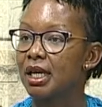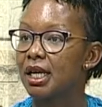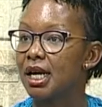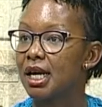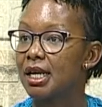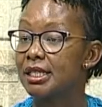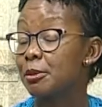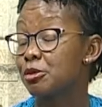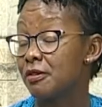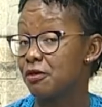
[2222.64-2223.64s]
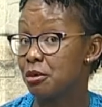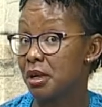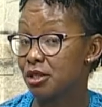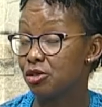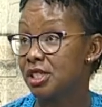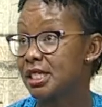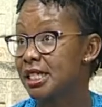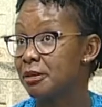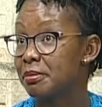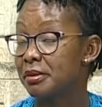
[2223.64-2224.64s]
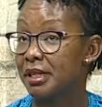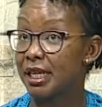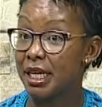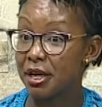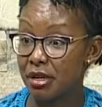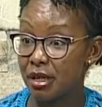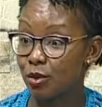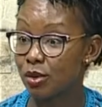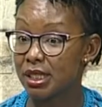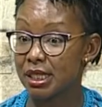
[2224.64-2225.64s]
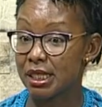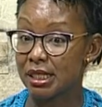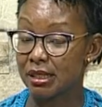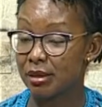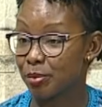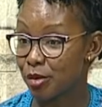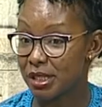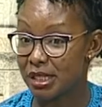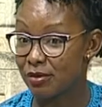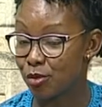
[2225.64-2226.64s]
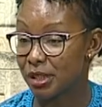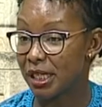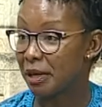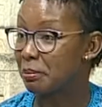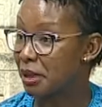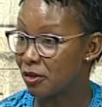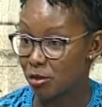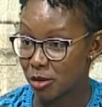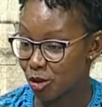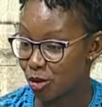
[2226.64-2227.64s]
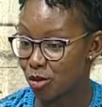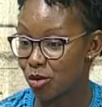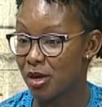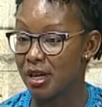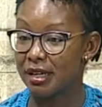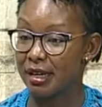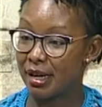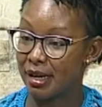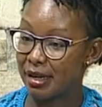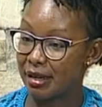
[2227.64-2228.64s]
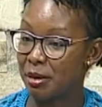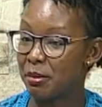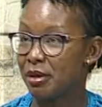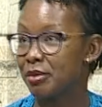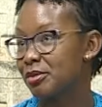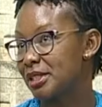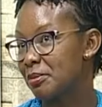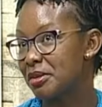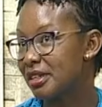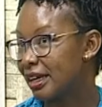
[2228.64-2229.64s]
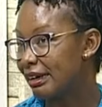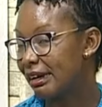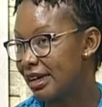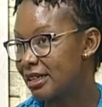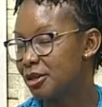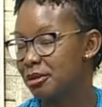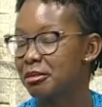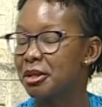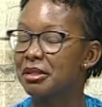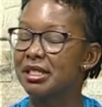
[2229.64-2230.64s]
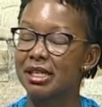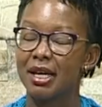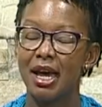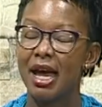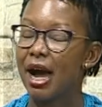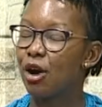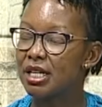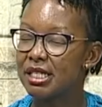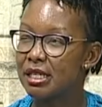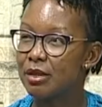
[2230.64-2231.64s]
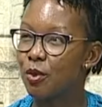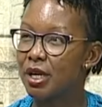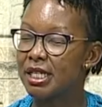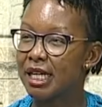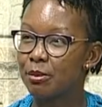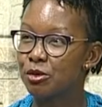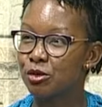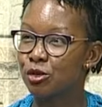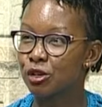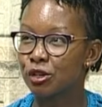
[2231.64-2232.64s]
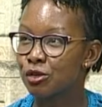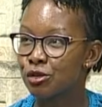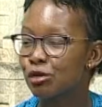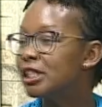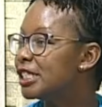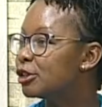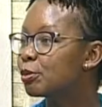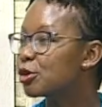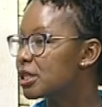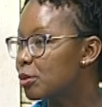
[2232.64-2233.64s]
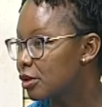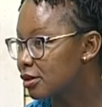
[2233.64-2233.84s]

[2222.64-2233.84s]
uh, it's up to the viewer to just keep hearing what is positive, what they can pick from the show. Yeah, what can they yeah, can pick maybe the show, right. something they can learn, you know, because mm. honestly, when it comes to total control, it is not possible.